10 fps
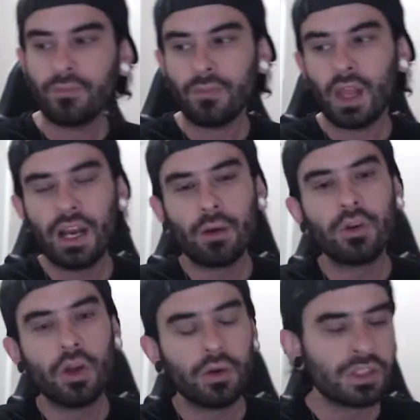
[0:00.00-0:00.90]
And I
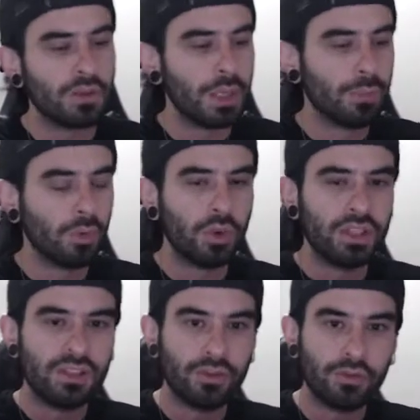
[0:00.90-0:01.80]
would notice that people
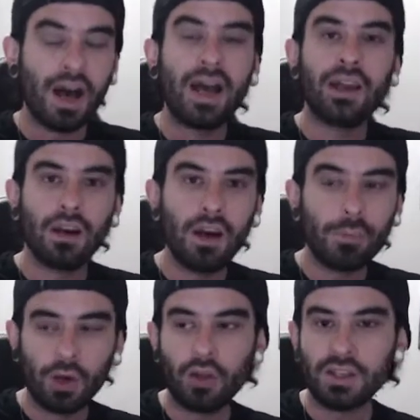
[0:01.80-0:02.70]
would divide
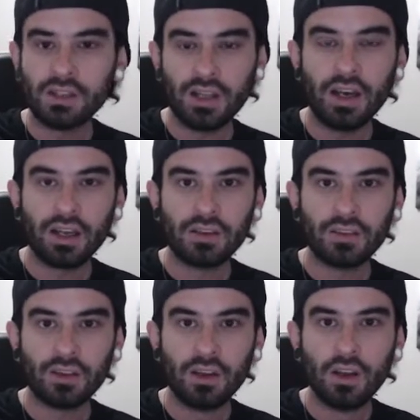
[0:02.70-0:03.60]
up on these
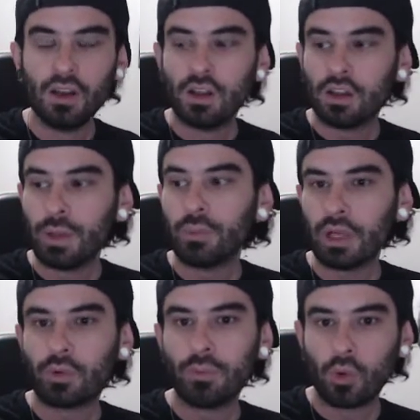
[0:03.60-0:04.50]
lines. The people
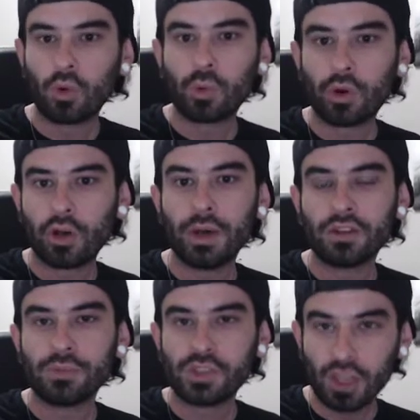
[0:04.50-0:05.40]
that were more worried
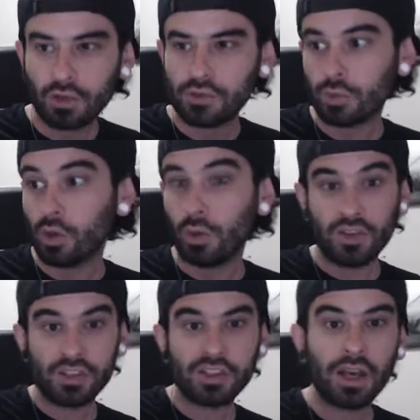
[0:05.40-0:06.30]
about themselves would go
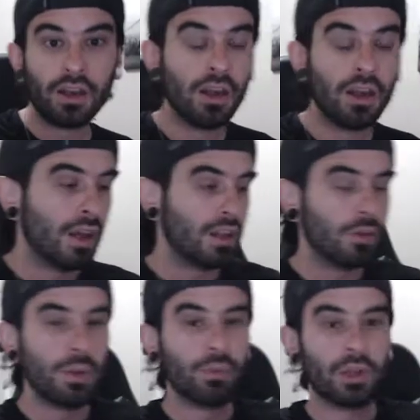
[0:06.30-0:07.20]
on this side, and
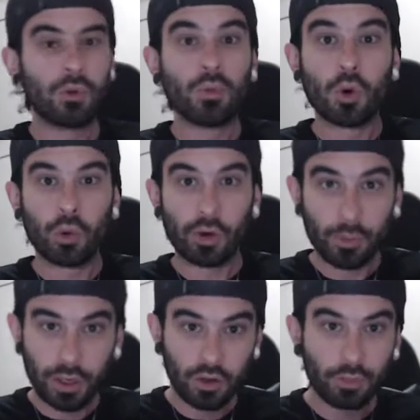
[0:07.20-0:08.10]
the people that were more worried
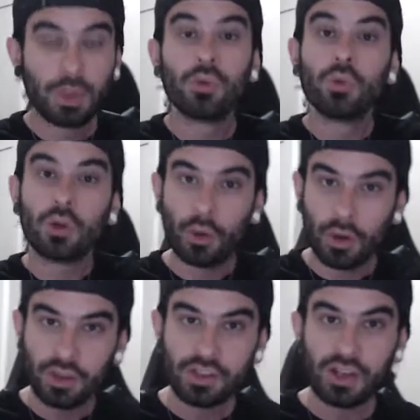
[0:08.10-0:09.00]
about other people would go
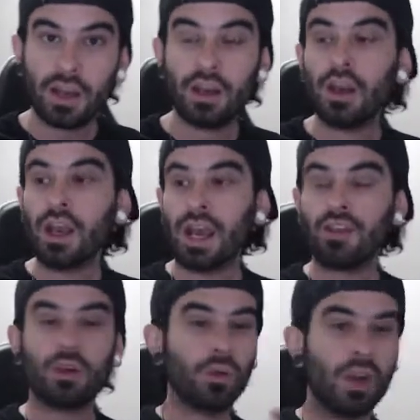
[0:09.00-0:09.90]
on this side,
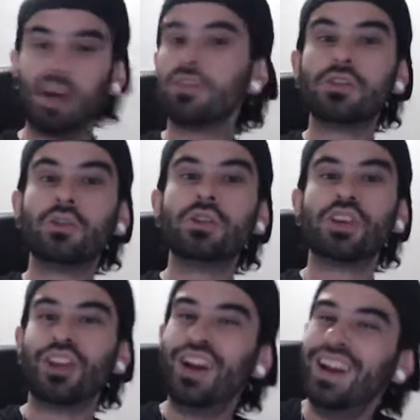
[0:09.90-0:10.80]
and they would not listen to each
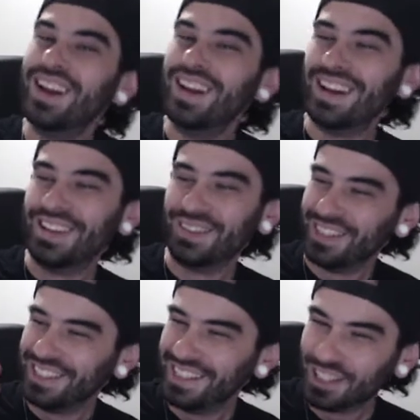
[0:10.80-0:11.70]
other, and they
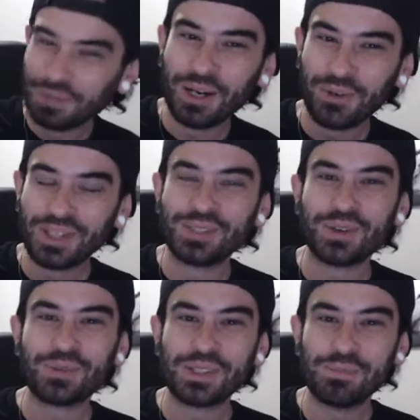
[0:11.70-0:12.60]
would yell about which
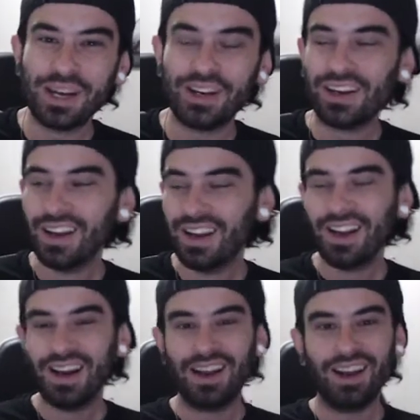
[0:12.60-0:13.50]
one was better,
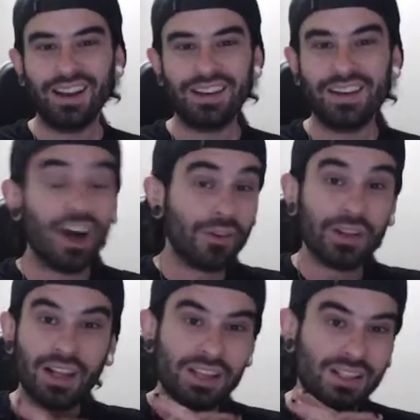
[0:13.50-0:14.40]
not
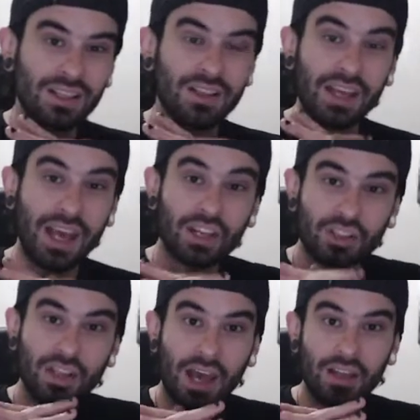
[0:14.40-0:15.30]
realizing that they
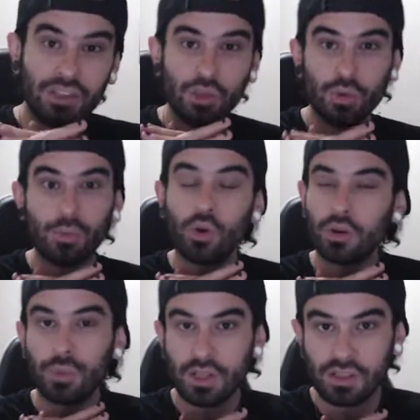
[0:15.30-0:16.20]
actually had two
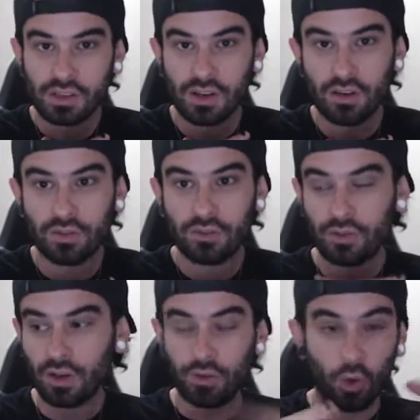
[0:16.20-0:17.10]
important pieces
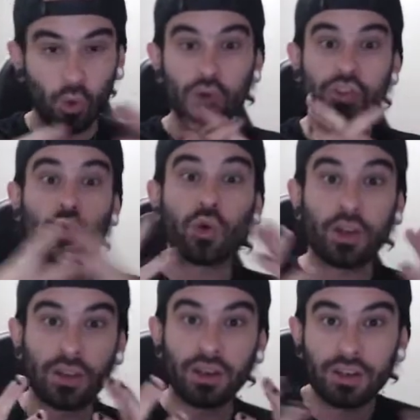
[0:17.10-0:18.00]
of a whole
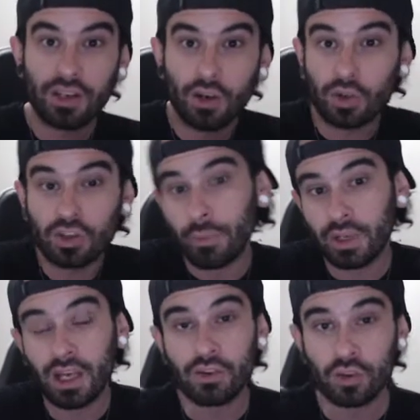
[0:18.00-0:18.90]
story that, you know, could come
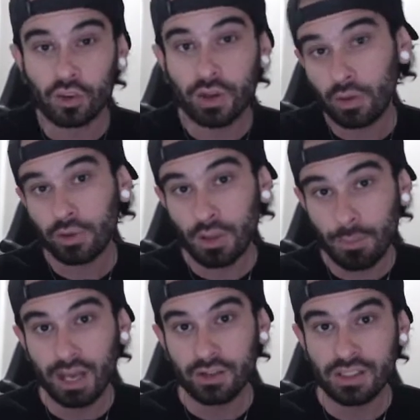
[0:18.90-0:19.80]
together and create a really
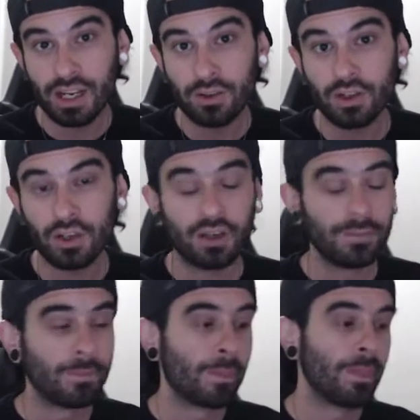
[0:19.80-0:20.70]
balanced outlook.
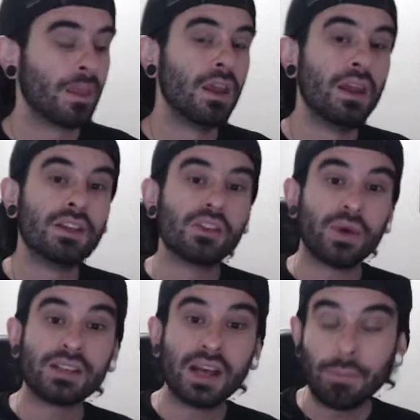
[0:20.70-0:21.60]
And so
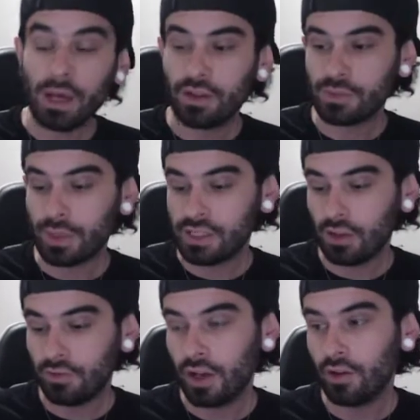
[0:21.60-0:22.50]
as I balanced
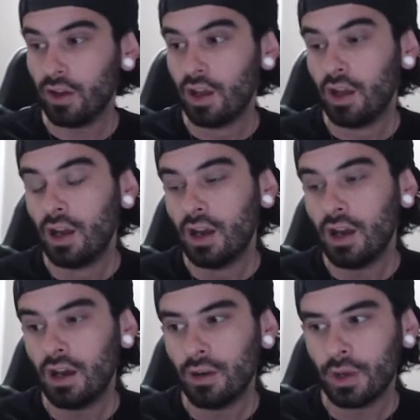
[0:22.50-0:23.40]
myself out,
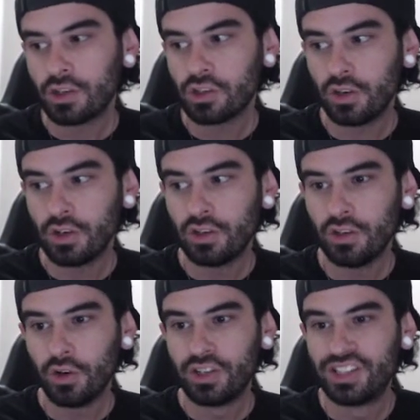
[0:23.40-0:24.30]
I started to
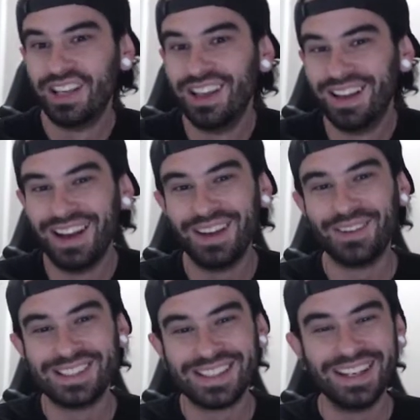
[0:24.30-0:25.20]
notice that I
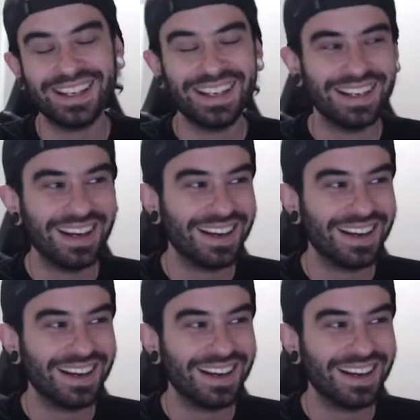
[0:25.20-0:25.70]
was getting in